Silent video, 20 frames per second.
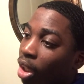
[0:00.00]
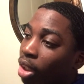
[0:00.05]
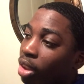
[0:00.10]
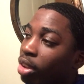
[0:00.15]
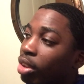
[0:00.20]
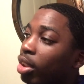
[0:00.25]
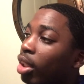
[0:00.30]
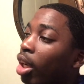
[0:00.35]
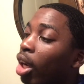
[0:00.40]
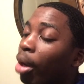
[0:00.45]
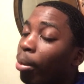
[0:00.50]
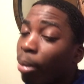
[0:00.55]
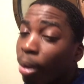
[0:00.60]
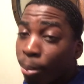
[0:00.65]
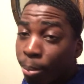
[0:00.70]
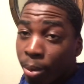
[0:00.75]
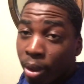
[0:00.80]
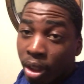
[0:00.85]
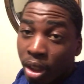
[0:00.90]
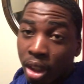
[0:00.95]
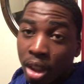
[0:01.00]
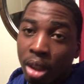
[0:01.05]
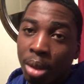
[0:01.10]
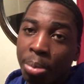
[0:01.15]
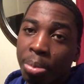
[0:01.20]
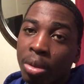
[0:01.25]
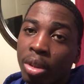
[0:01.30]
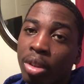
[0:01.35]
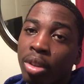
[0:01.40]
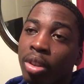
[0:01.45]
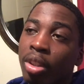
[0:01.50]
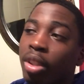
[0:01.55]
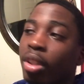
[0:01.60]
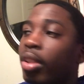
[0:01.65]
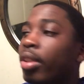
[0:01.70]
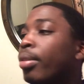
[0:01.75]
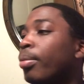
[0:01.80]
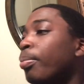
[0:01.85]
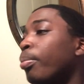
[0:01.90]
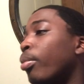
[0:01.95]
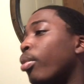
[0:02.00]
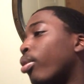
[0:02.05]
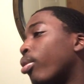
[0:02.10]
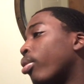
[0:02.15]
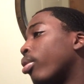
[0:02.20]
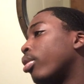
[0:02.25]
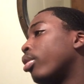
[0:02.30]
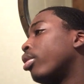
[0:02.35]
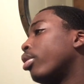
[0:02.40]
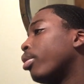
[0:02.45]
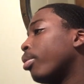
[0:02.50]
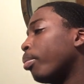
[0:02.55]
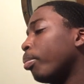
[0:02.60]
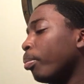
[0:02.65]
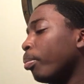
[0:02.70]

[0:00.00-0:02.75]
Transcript: I'm gonna be uploading more,